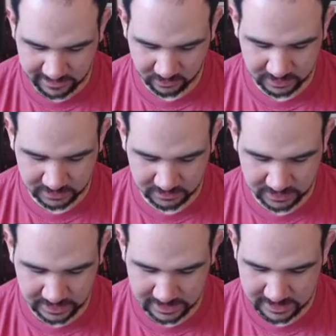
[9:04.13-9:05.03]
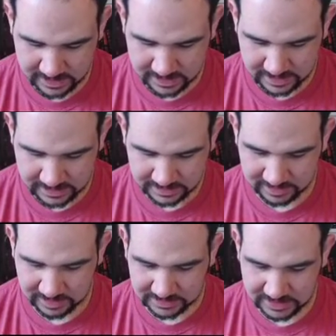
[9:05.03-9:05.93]
Neverwinter Wood.
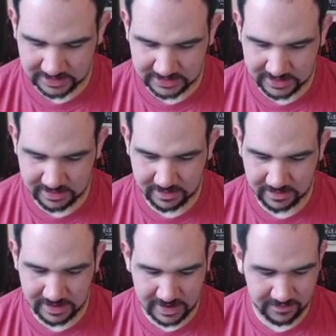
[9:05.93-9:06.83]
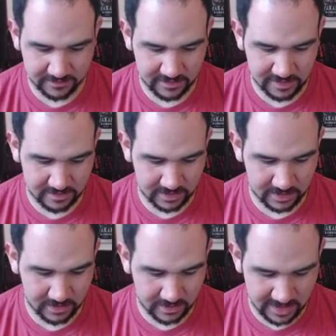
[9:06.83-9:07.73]
Some of the cities here from the
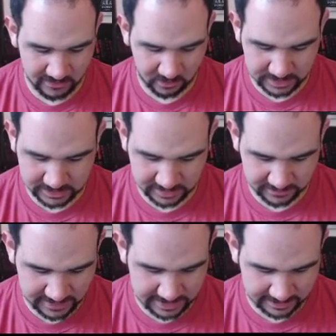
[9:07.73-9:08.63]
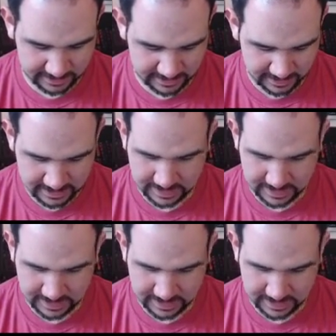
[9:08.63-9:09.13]
lore: Neverwinter, Phandalin,